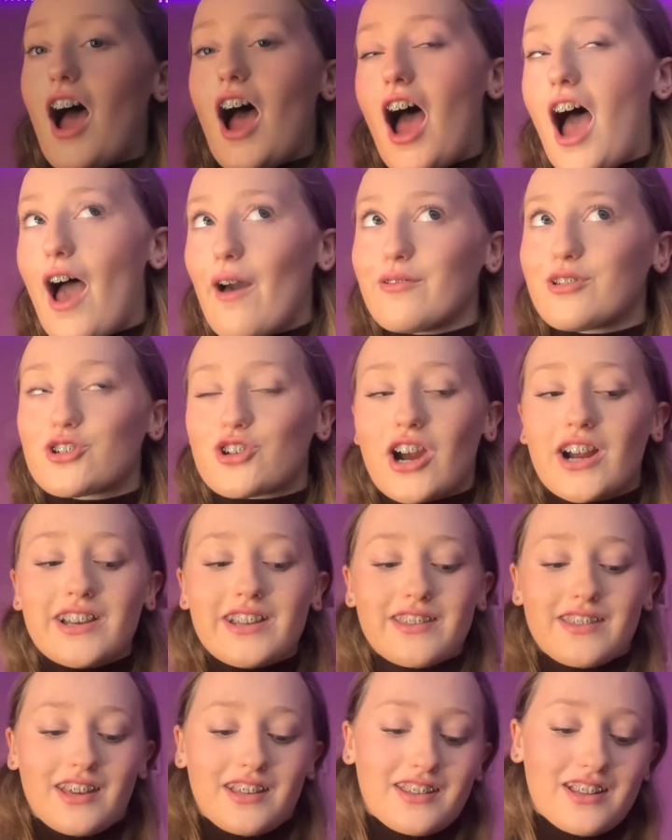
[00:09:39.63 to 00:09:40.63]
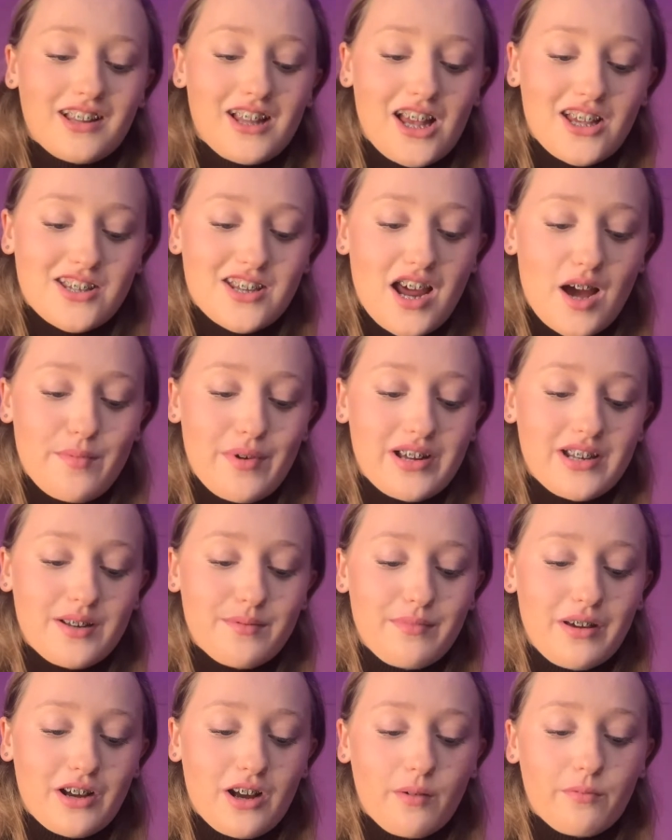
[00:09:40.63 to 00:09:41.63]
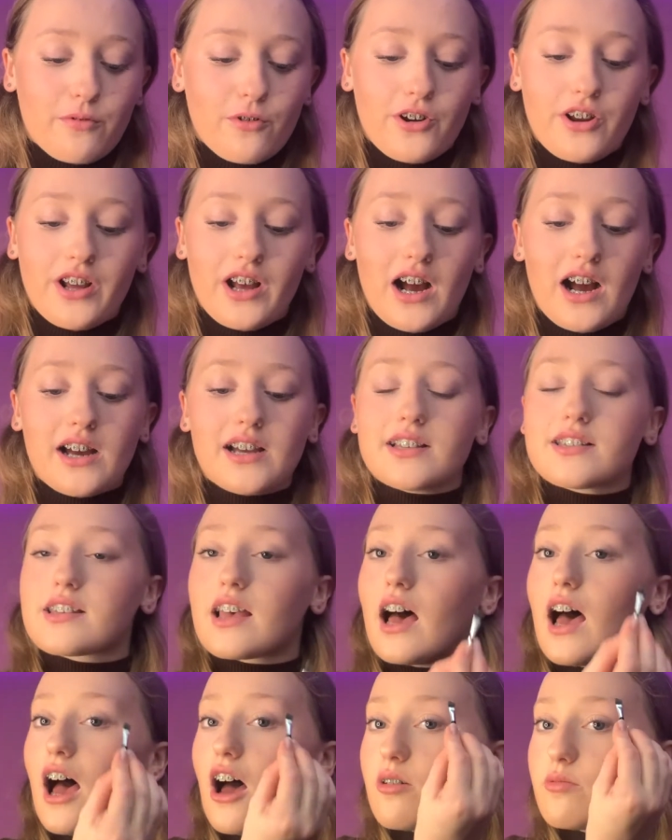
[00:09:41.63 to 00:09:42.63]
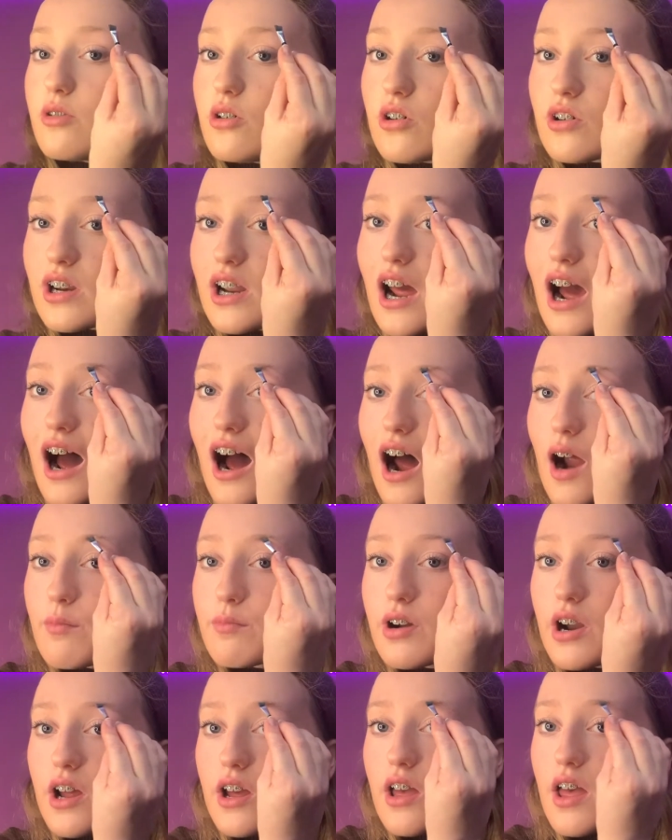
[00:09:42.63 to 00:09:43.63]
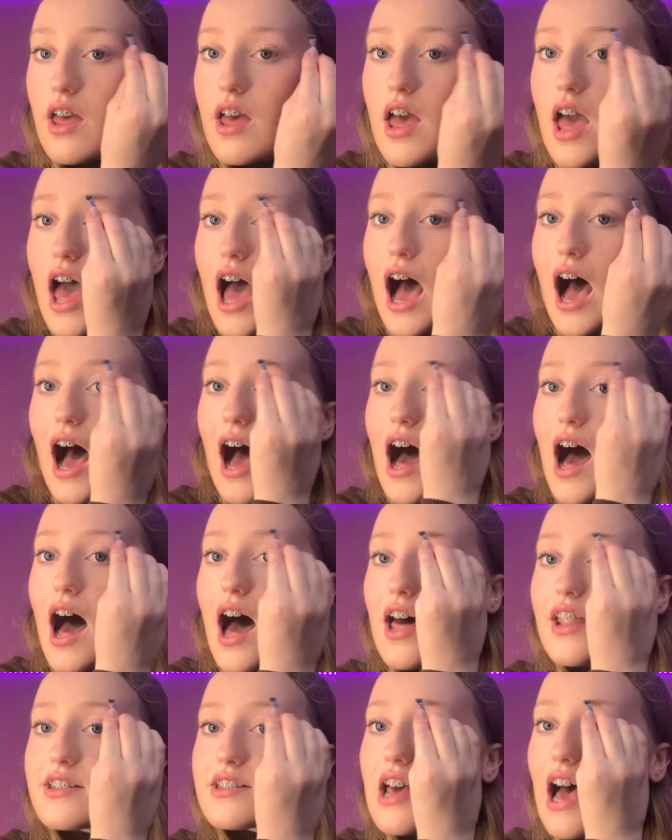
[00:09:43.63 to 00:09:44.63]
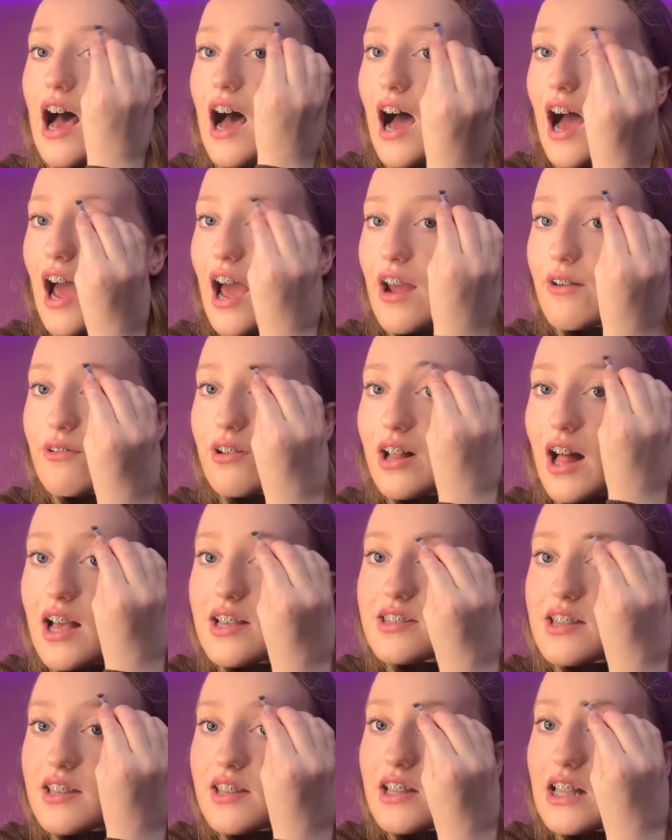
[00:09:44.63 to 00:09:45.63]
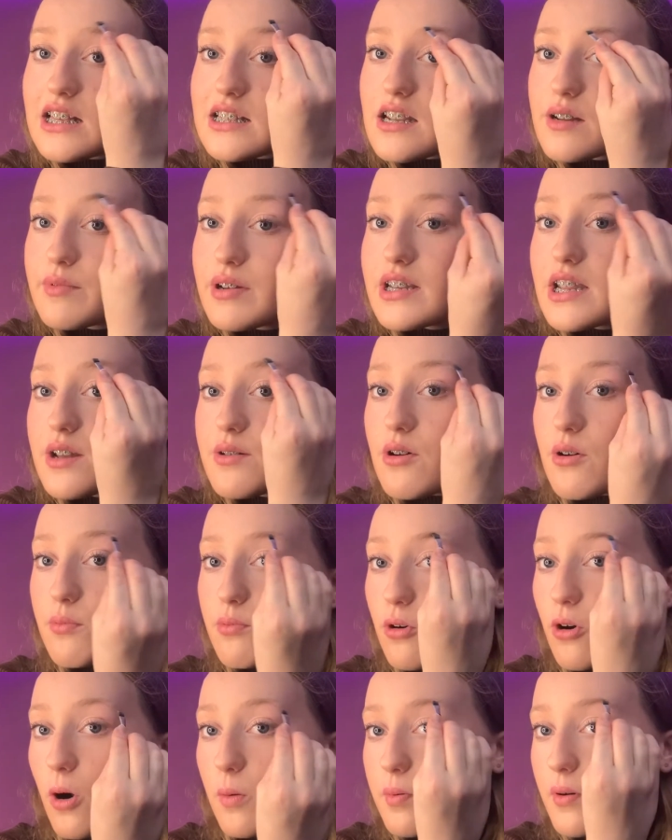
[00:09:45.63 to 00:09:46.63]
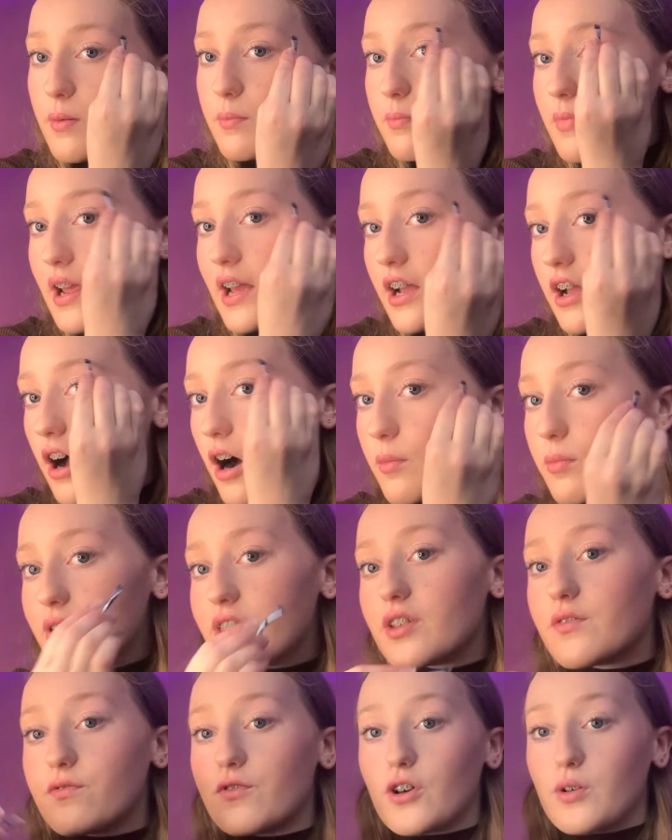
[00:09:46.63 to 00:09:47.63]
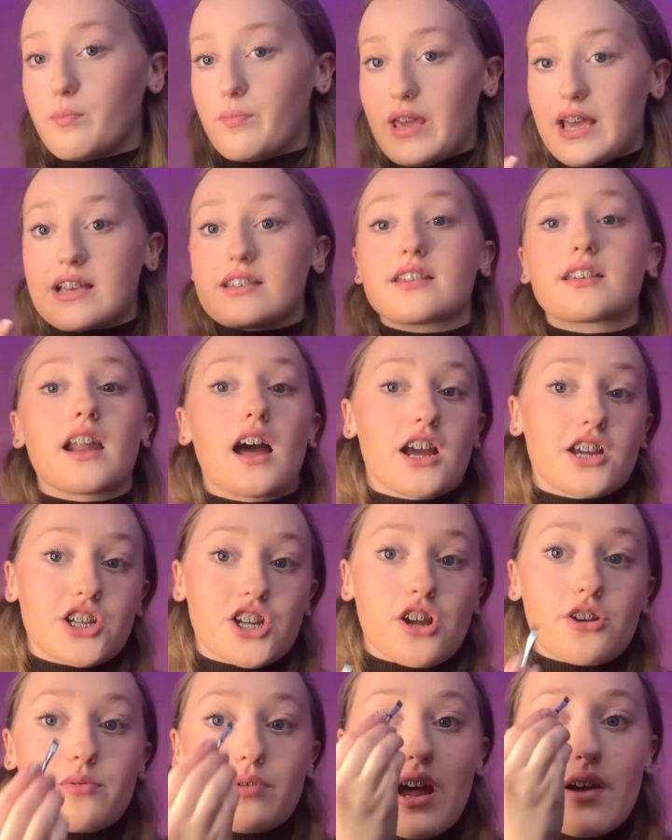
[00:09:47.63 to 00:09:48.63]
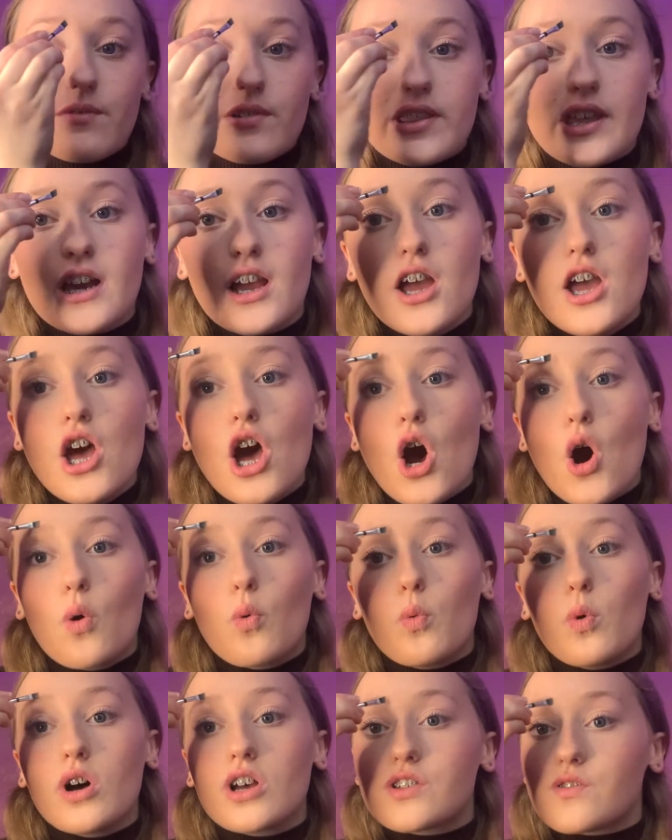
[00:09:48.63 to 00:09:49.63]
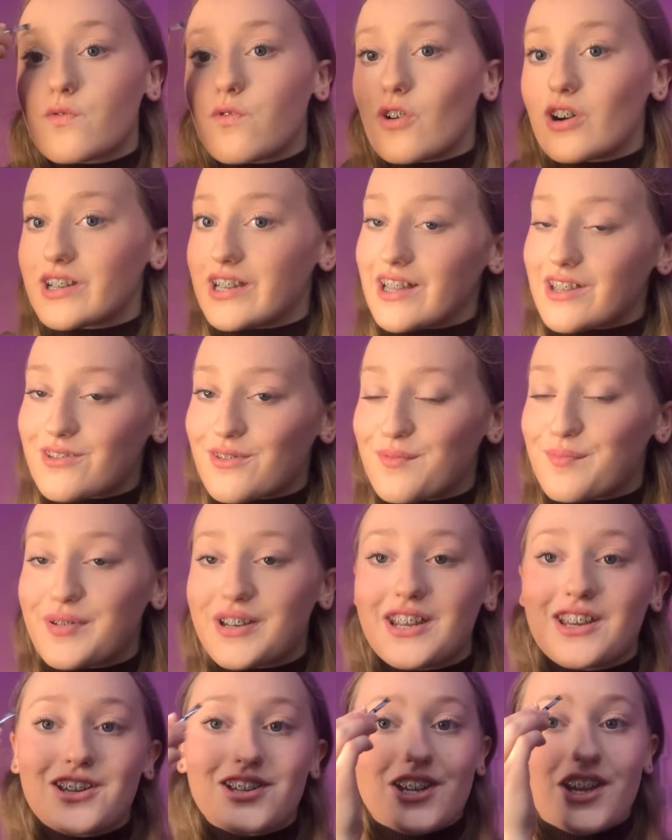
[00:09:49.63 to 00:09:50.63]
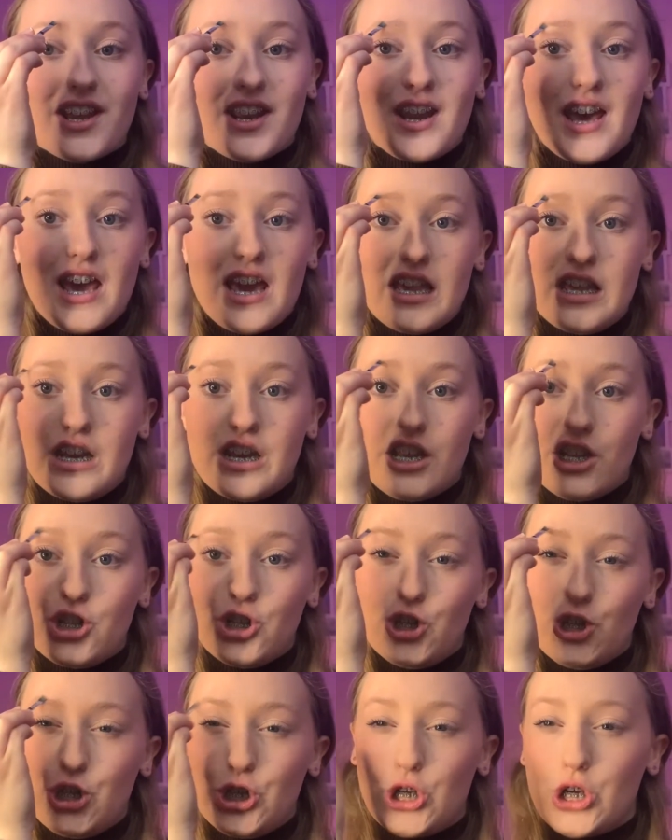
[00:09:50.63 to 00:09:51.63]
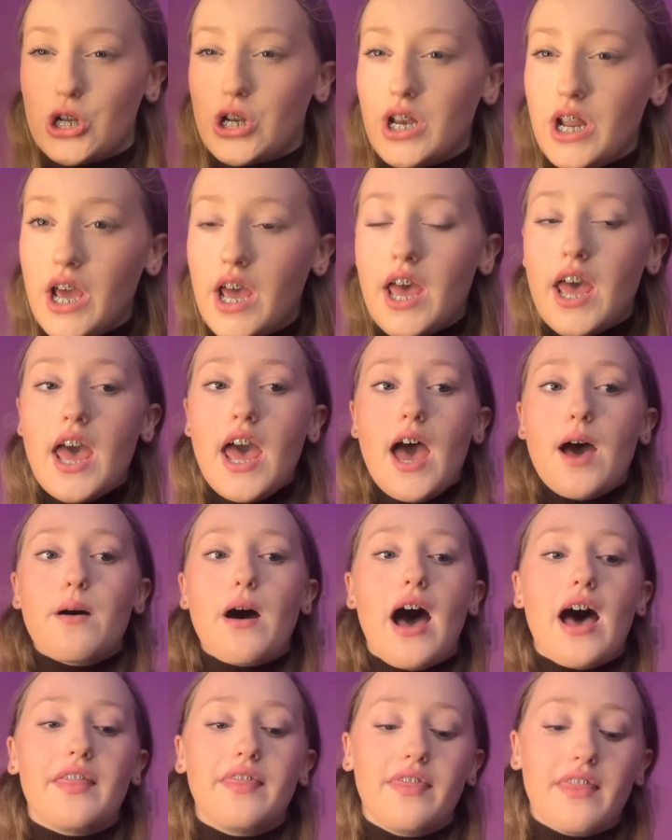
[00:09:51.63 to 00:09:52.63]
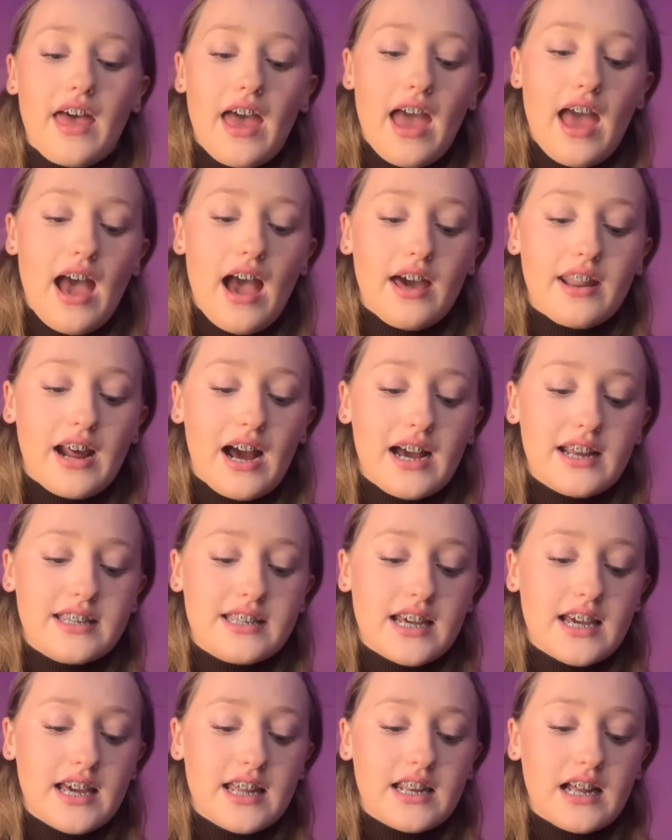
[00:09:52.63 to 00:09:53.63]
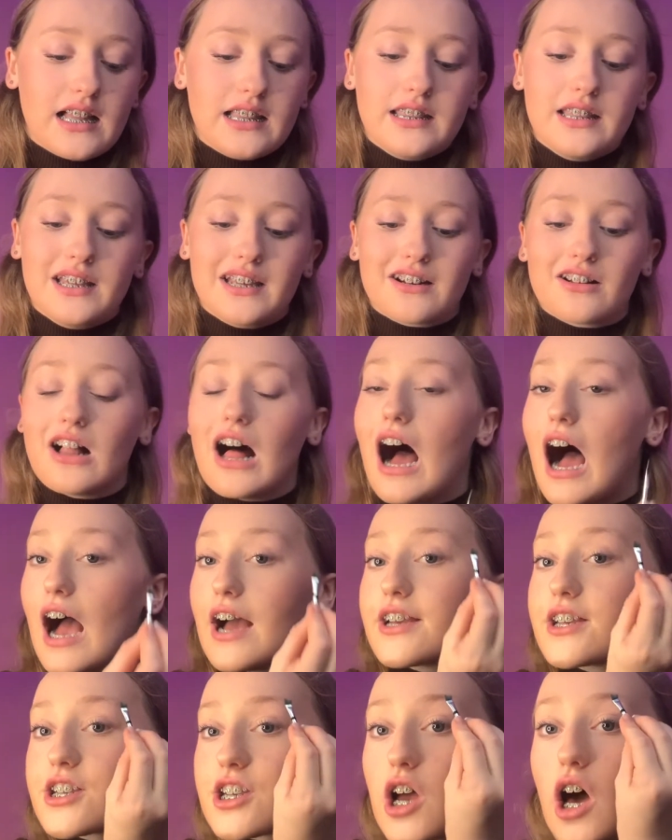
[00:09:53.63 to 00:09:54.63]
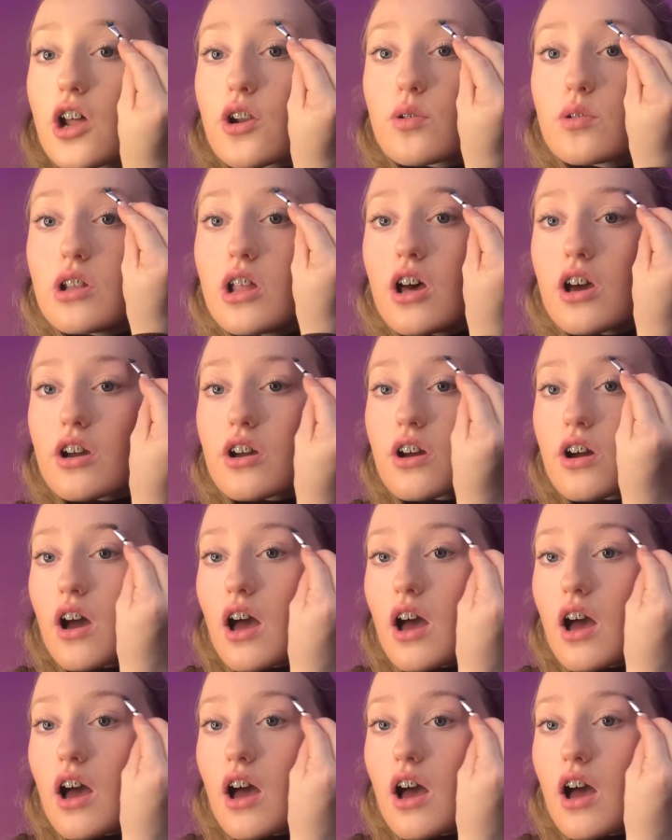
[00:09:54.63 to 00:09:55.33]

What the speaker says: I was trying to think the last time I did makeup for you guys on camera, and I realized that the last time I did proper makeup with the full base and eyeshadow and everything was for a dance competition in June, and then I did a little eyeshadow look